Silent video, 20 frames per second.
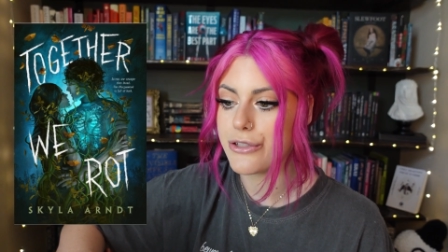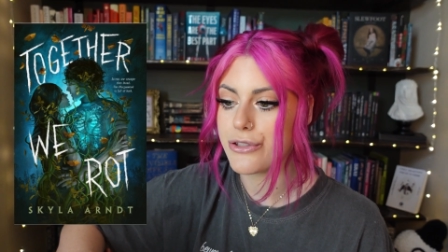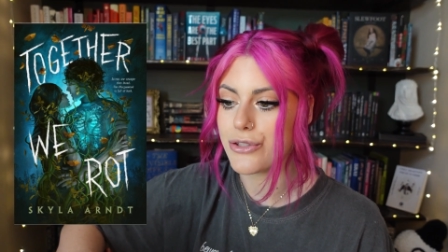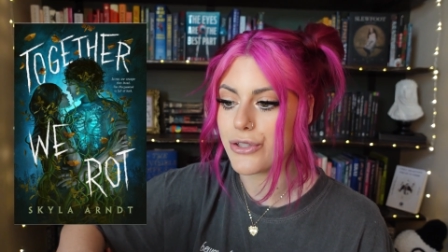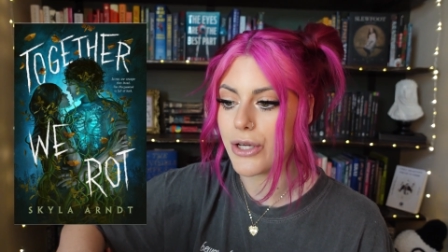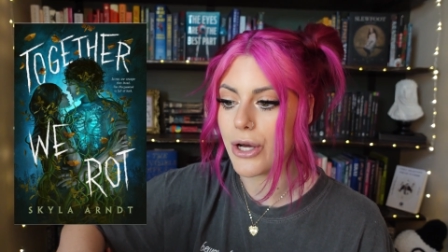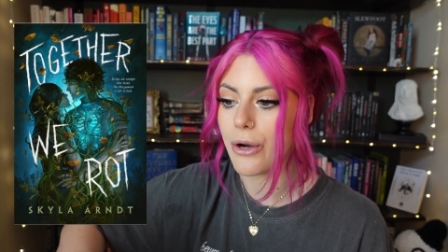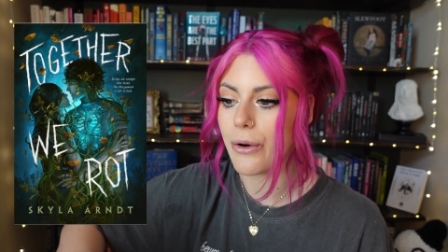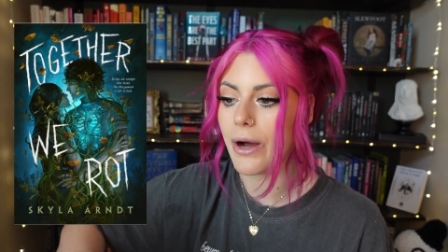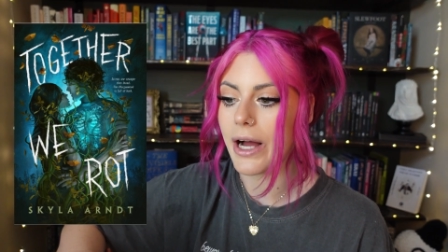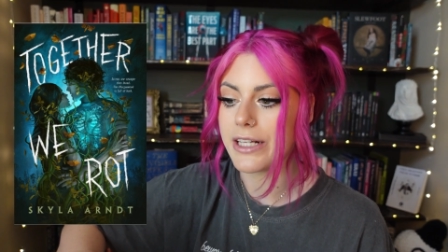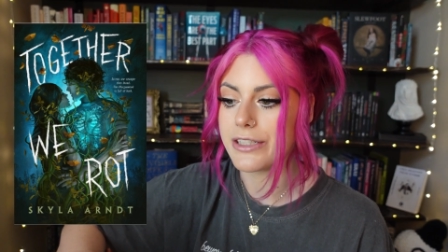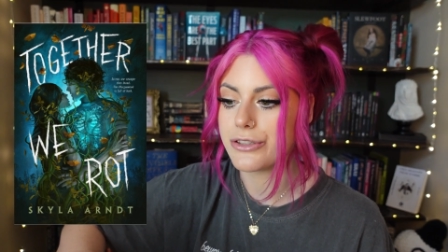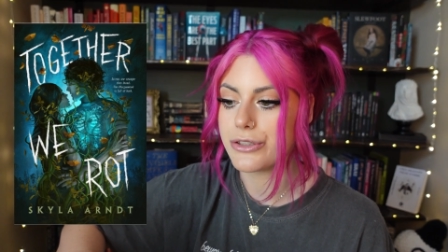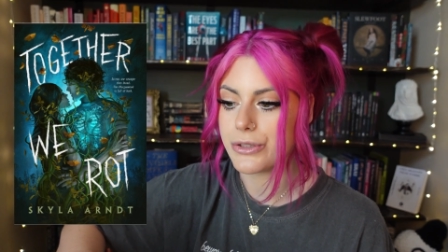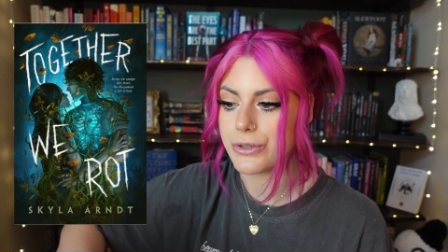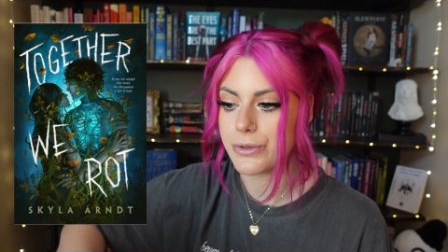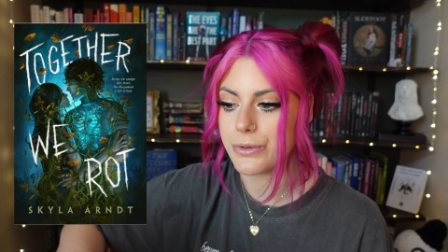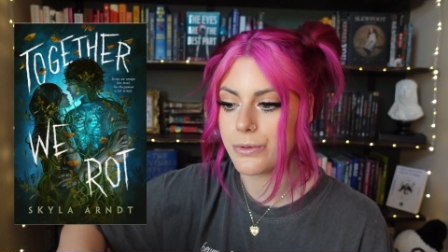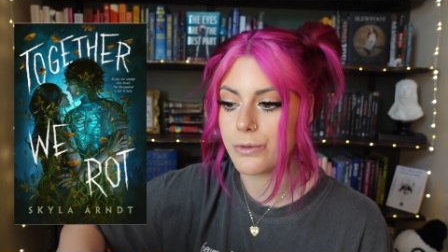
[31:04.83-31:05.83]
So I
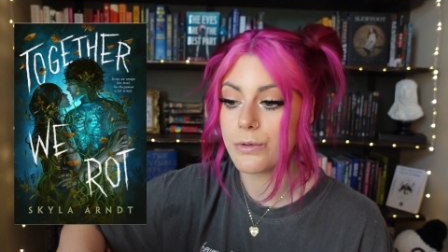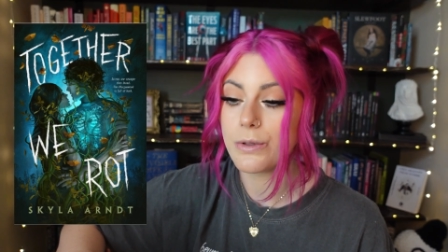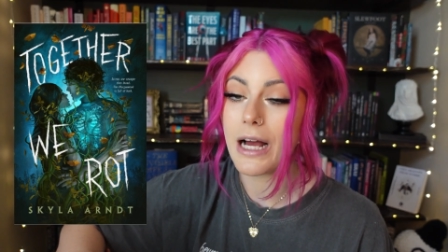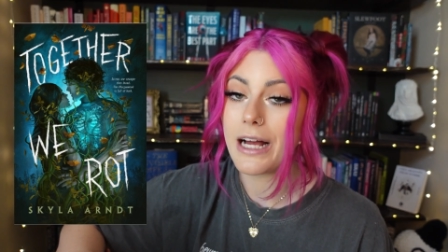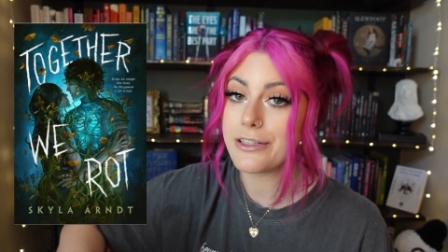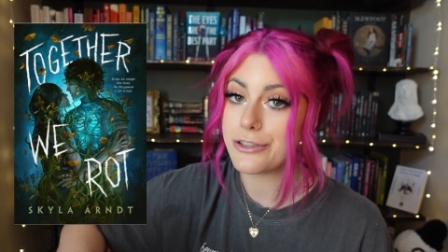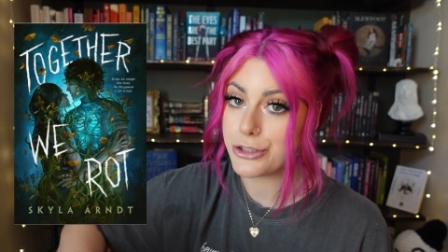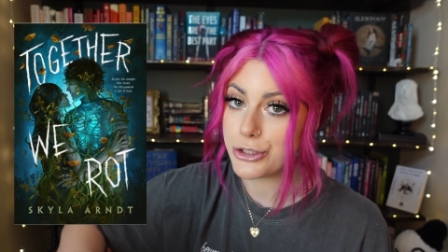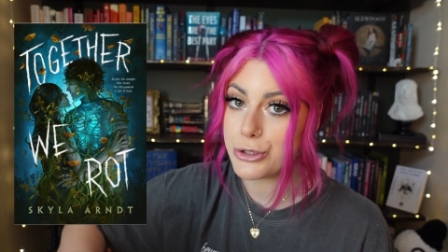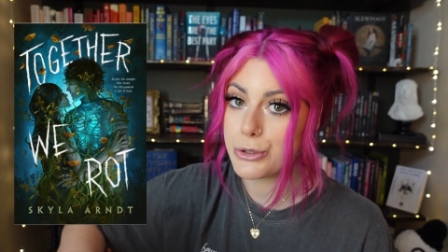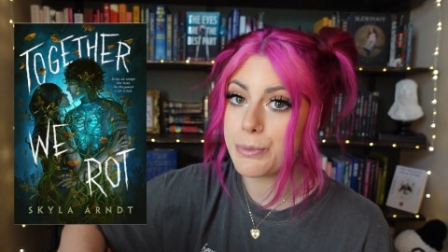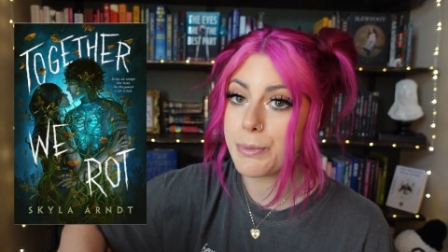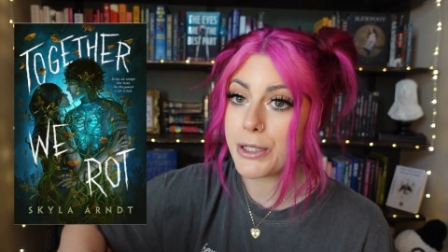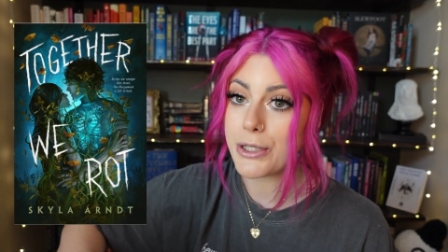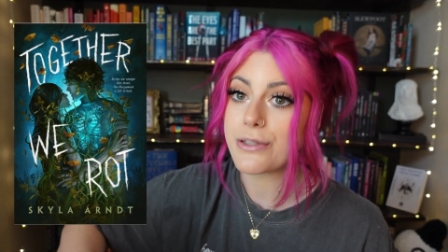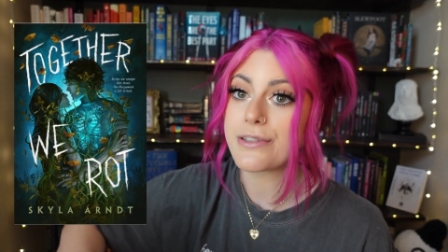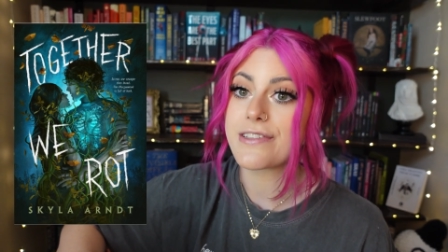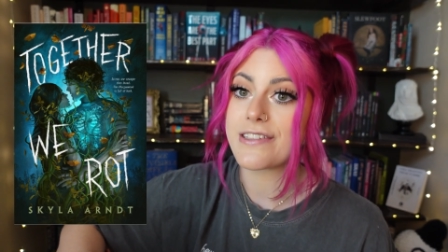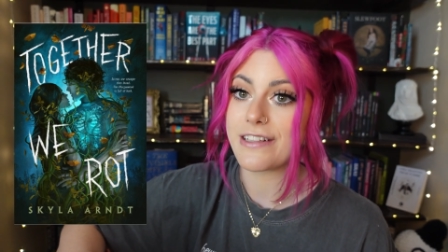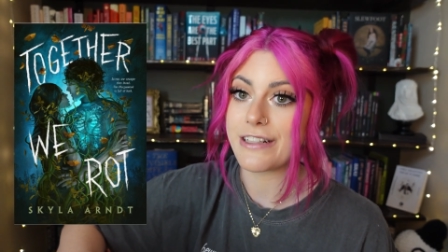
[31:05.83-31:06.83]
do
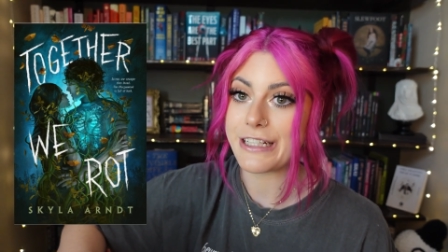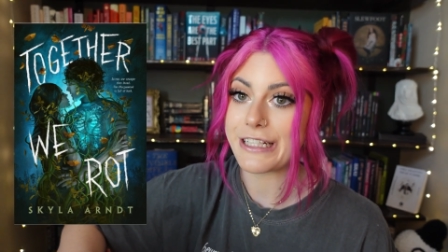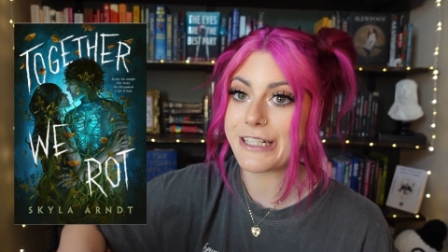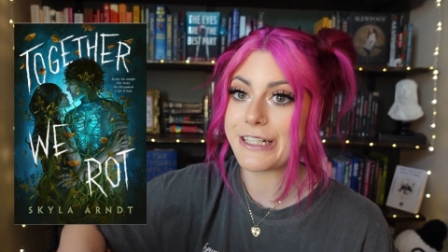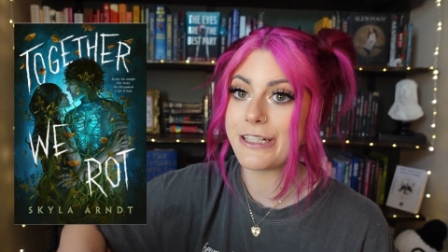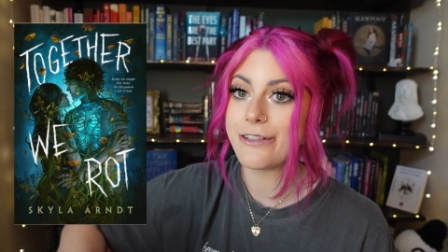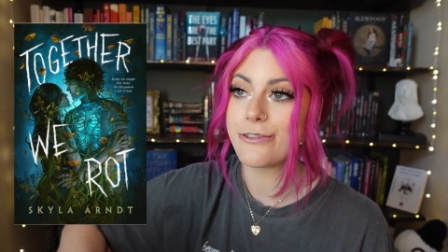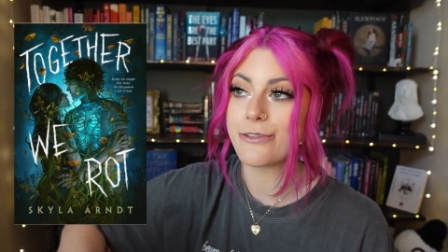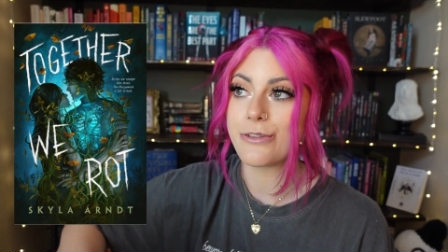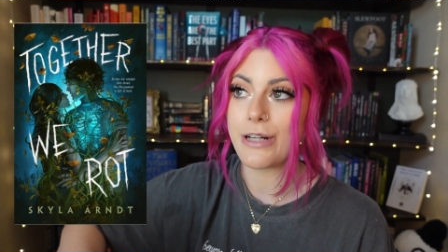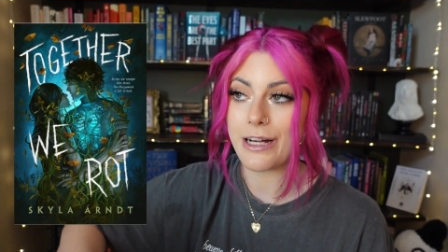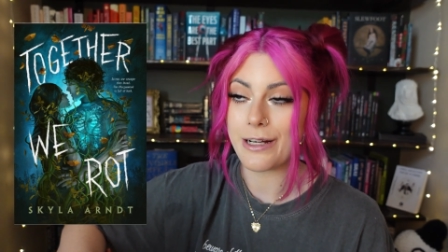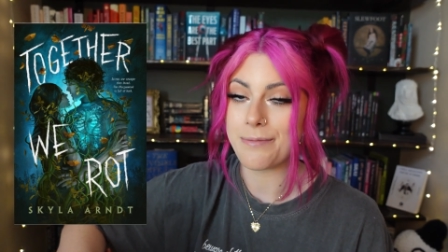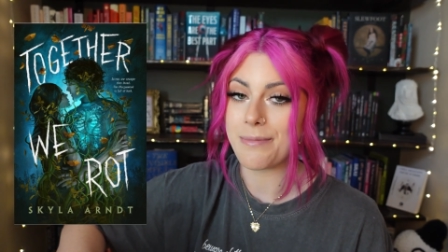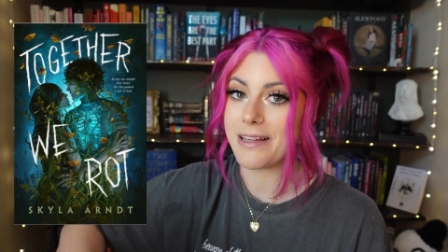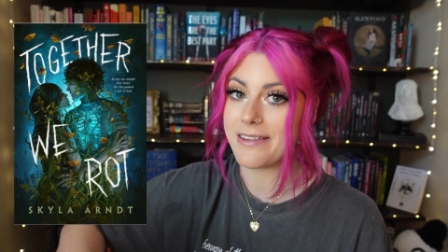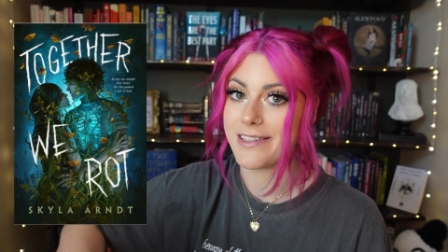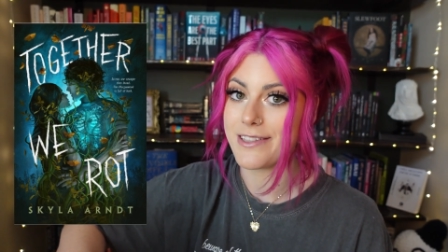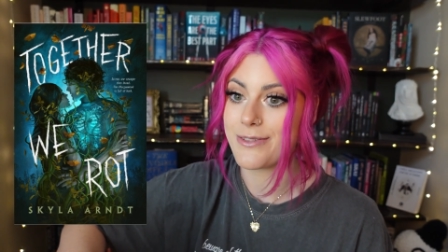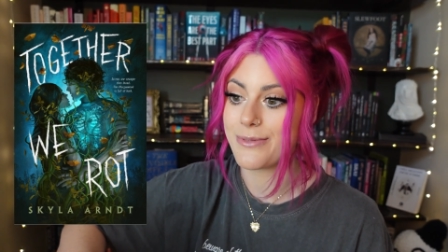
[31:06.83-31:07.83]
personally
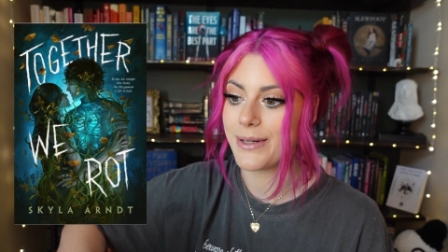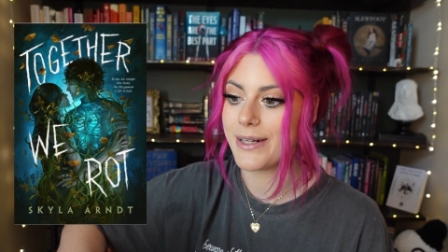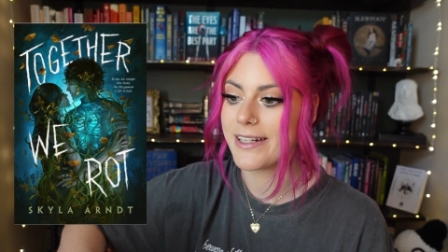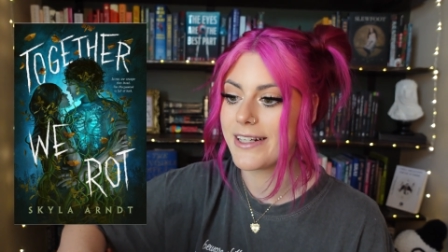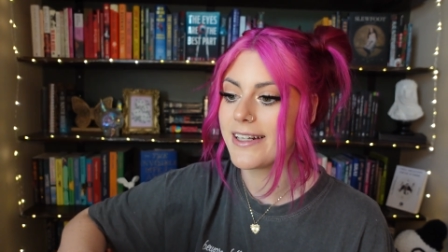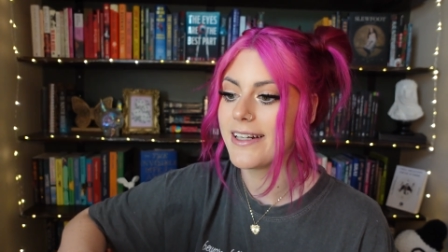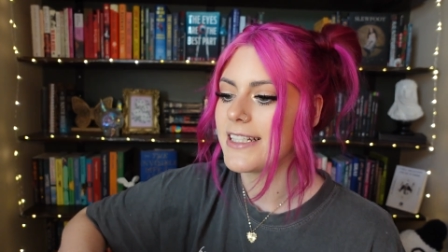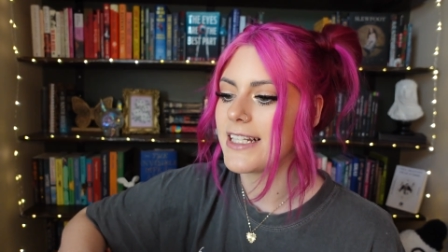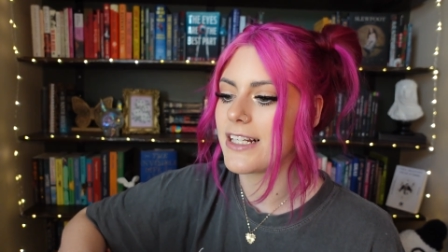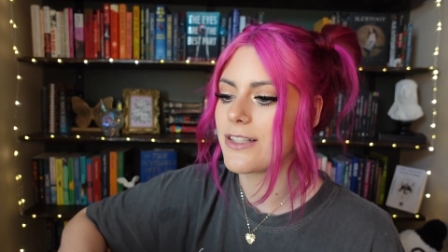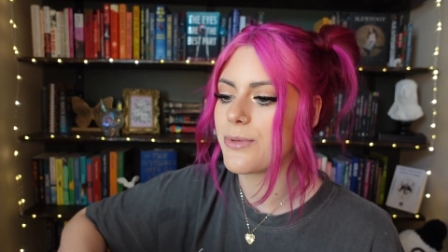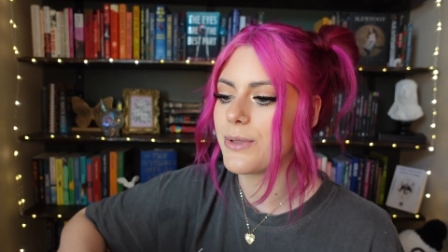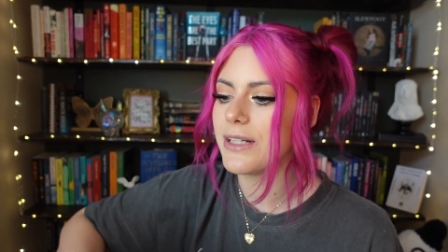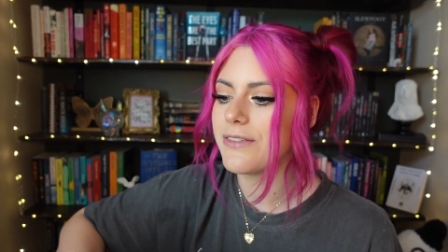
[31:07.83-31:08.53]
recommend this one. Next, we